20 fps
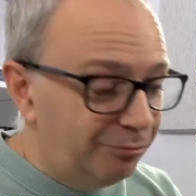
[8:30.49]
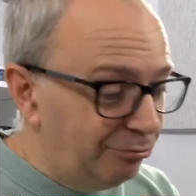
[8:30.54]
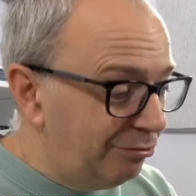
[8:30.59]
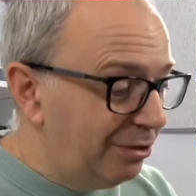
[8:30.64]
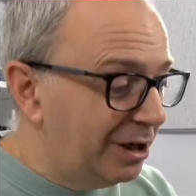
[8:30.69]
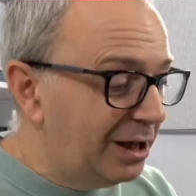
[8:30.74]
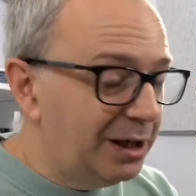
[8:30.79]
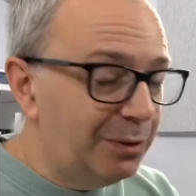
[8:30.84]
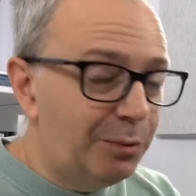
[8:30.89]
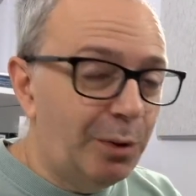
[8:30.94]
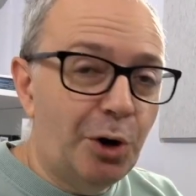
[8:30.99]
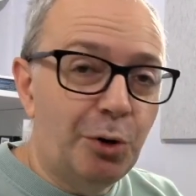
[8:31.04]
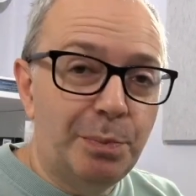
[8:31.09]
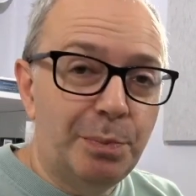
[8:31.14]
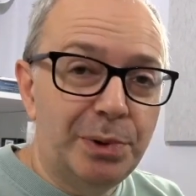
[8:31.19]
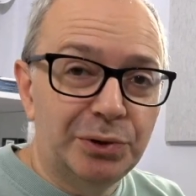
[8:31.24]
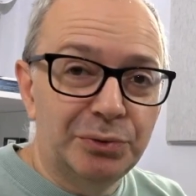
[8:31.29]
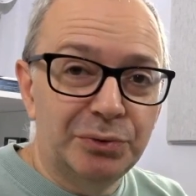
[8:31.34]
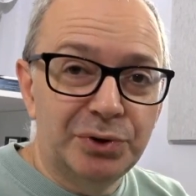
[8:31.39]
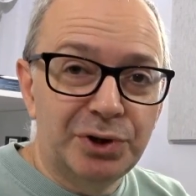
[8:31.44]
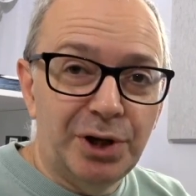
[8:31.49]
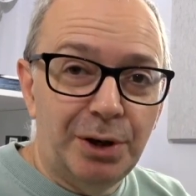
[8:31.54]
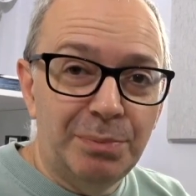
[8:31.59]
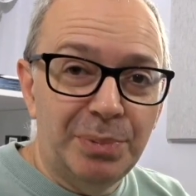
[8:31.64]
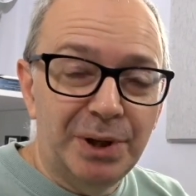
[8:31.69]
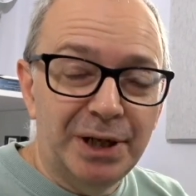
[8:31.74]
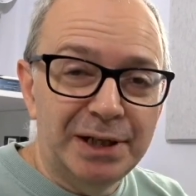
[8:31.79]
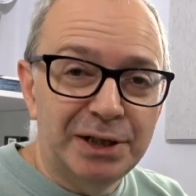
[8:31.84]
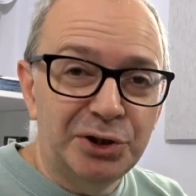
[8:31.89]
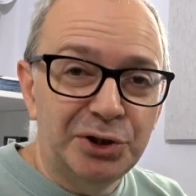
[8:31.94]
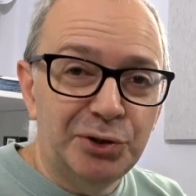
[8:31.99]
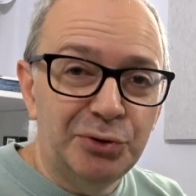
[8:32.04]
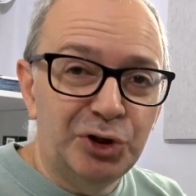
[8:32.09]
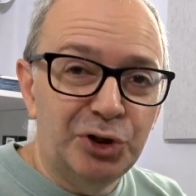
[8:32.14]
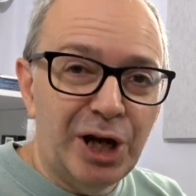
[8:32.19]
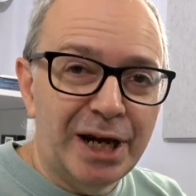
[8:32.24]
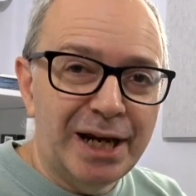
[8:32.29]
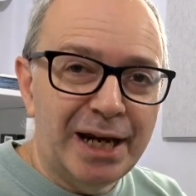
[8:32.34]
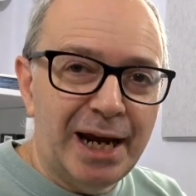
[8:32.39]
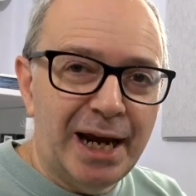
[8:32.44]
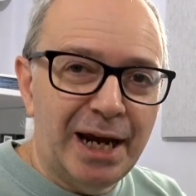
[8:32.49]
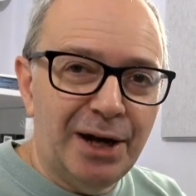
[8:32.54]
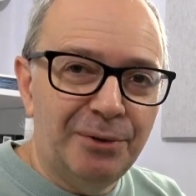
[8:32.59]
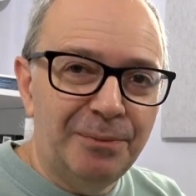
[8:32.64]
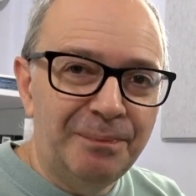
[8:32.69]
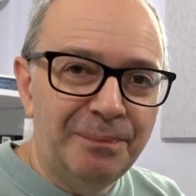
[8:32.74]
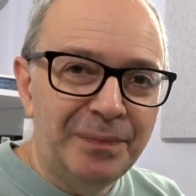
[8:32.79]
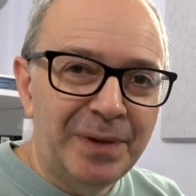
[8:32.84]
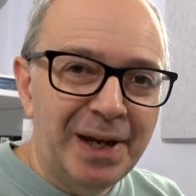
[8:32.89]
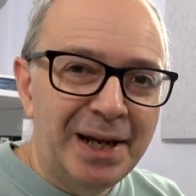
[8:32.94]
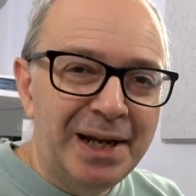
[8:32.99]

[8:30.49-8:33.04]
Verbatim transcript: really well built, so please do check it out.